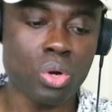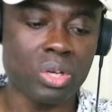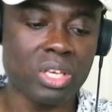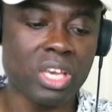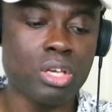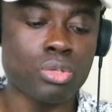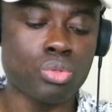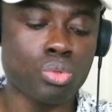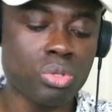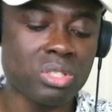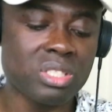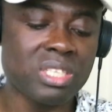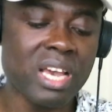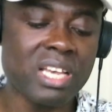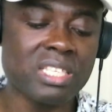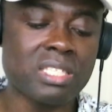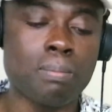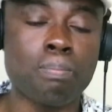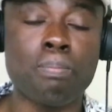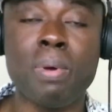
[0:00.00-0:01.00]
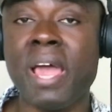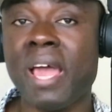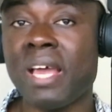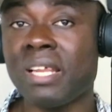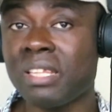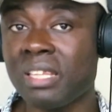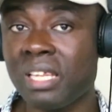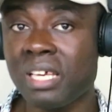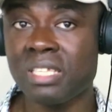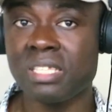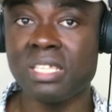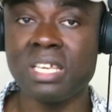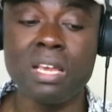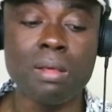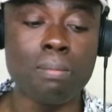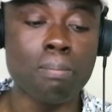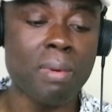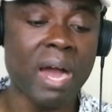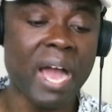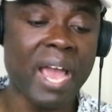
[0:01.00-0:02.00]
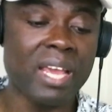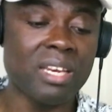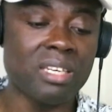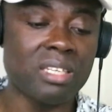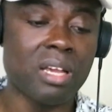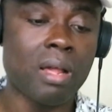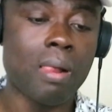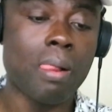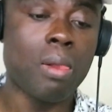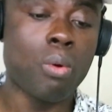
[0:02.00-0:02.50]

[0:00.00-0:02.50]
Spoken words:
Okay, so just bear this in mind